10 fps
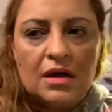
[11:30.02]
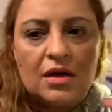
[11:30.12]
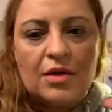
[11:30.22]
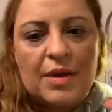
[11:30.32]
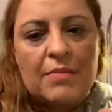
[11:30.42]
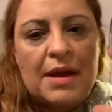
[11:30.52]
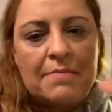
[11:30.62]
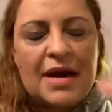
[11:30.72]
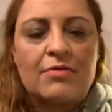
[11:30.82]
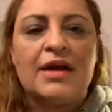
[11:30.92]
about my
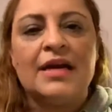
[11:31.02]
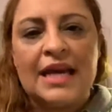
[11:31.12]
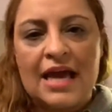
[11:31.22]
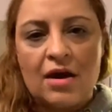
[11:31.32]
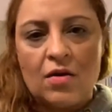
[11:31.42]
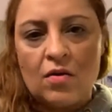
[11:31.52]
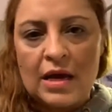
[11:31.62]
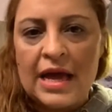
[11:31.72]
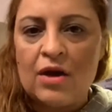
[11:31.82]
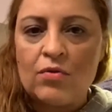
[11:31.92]
background and how
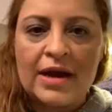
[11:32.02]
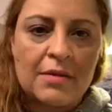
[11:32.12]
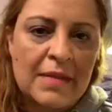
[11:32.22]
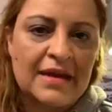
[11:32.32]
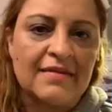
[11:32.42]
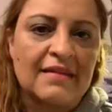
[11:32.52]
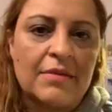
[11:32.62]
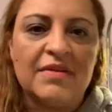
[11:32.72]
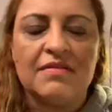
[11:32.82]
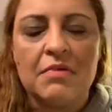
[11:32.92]
Rank Makers
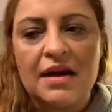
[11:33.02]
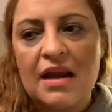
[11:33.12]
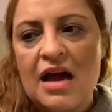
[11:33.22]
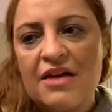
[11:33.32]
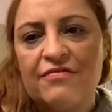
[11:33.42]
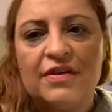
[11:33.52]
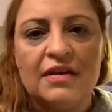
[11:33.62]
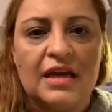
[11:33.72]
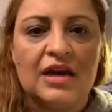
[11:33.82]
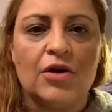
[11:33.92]
came into my life,
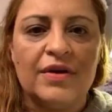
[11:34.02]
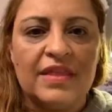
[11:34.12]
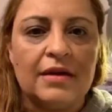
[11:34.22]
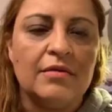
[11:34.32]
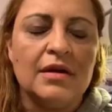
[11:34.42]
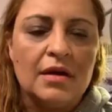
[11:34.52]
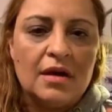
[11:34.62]
and then